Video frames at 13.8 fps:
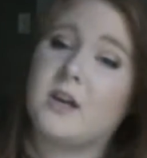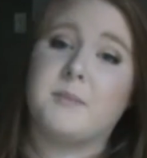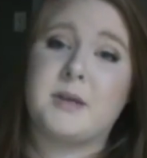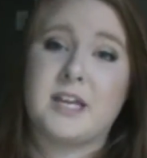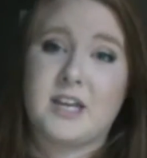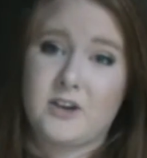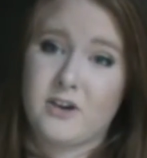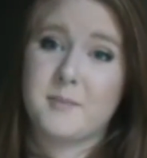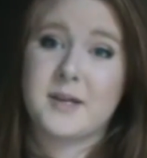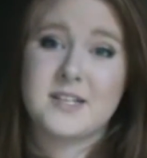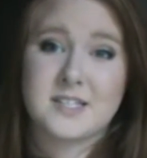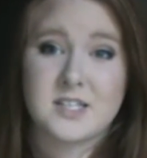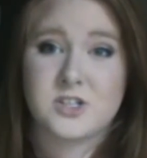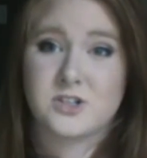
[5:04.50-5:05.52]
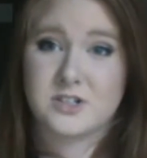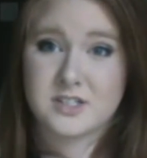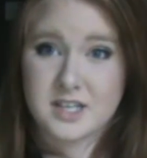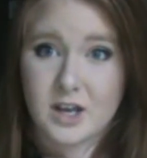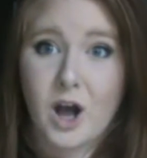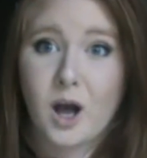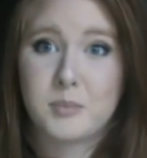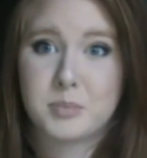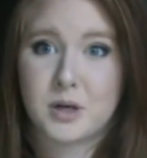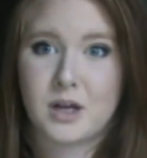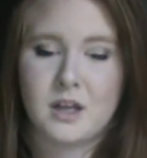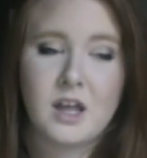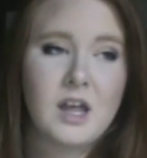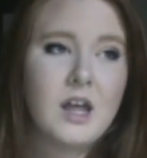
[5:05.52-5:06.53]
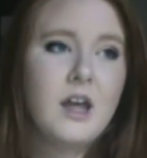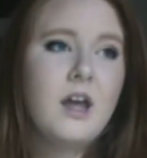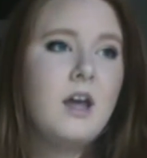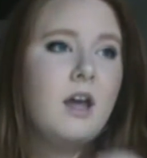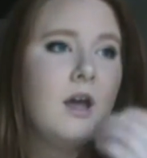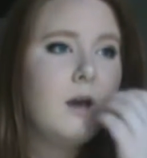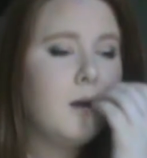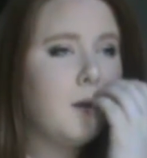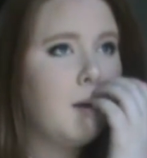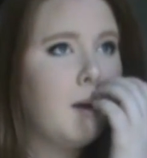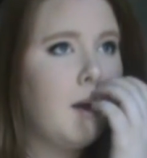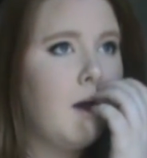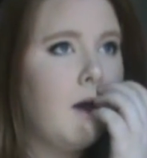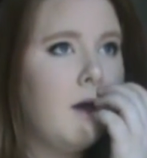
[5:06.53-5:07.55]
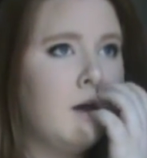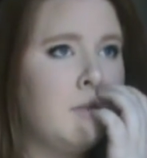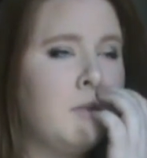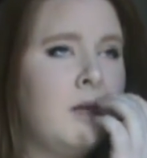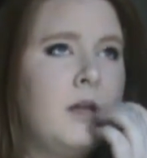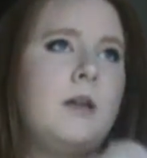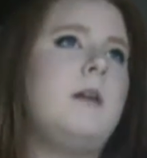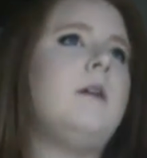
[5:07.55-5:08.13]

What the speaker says: gonna be hearing my sister sing opera. Um,